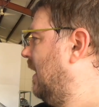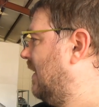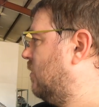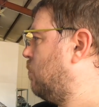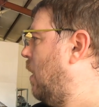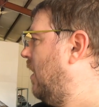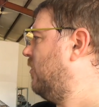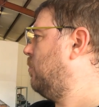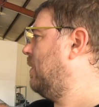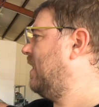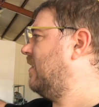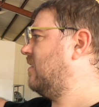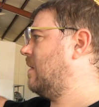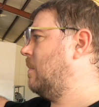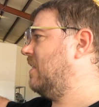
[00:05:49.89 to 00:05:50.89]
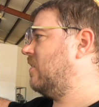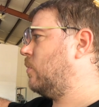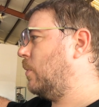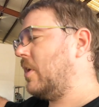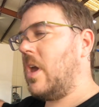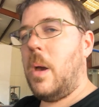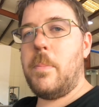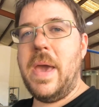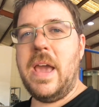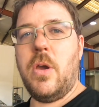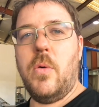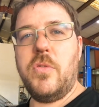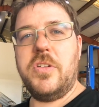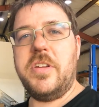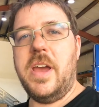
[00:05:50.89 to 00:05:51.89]
It's possible that some of this would come
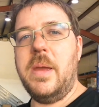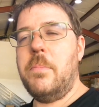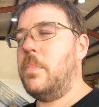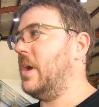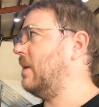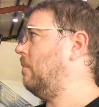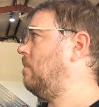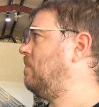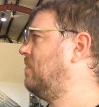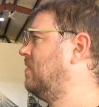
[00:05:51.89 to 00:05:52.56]
back over time, but